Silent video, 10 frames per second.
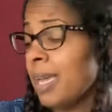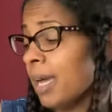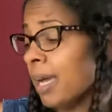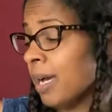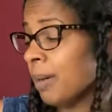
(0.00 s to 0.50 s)

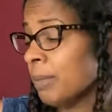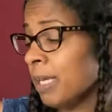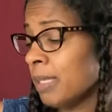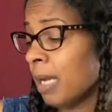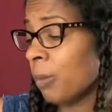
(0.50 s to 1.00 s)

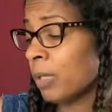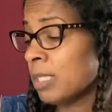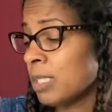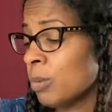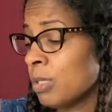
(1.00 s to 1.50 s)
And I want to
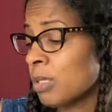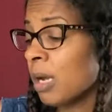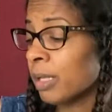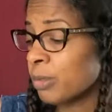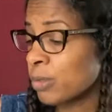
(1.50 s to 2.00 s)
see where this
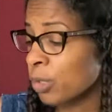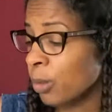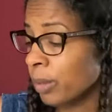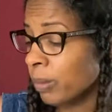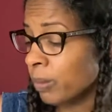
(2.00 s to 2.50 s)
author's
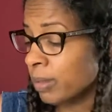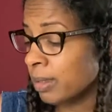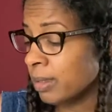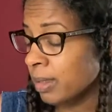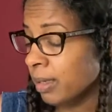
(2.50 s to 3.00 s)
going with it.